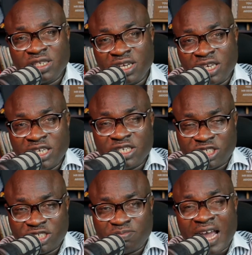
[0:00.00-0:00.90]
the
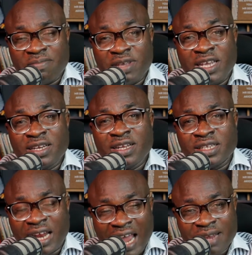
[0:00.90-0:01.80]
leadership, I mean
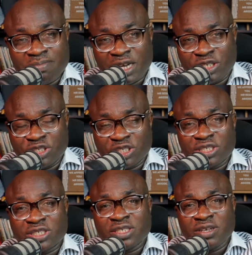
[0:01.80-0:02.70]
the line
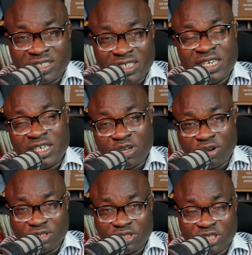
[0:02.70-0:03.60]
managers within the
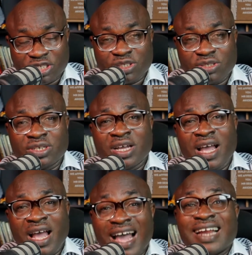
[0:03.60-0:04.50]
organization
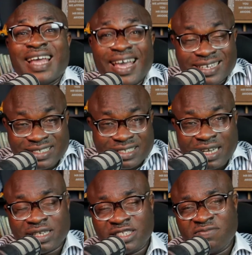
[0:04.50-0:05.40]
and
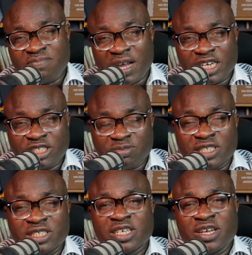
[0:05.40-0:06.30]
executive
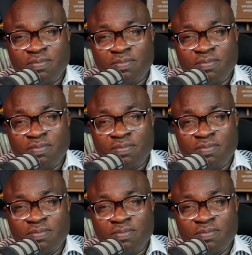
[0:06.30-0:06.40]
management,